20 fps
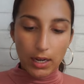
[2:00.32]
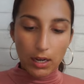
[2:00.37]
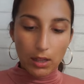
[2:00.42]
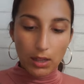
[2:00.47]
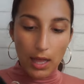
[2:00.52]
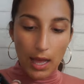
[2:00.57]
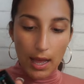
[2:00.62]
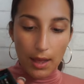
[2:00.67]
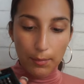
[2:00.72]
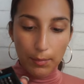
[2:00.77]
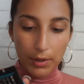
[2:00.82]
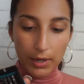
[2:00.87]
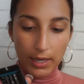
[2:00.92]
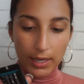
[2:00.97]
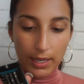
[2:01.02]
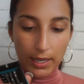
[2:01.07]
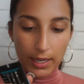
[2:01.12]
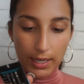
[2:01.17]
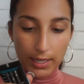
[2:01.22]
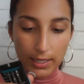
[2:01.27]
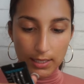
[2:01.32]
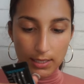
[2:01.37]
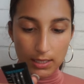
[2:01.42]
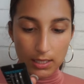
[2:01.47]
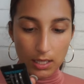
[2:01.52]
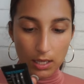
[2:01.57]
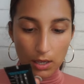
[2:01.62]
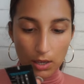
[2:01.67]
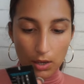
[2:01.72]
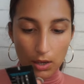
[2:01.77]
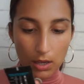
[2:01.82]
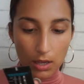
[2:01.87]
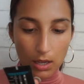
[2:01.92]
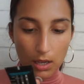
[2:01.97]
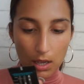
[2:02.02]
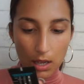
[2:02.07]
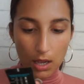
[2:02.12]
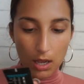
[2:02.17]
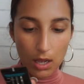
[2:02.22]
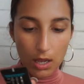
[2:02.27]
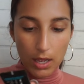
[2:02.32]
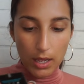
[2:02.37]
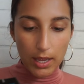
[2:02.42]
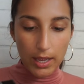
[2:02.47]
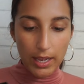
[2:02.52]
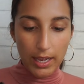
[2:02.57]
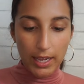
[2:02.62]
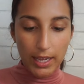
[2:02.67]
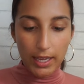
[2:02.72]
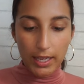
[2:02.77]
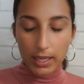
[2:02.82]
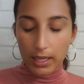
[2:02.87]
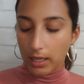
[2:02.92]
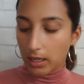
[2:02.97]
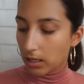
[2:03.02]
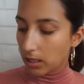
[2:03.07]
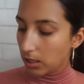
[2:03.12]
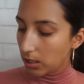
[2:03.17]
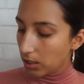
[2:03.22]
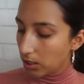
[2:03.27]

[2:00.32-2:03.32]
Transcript: it a lot, but it is a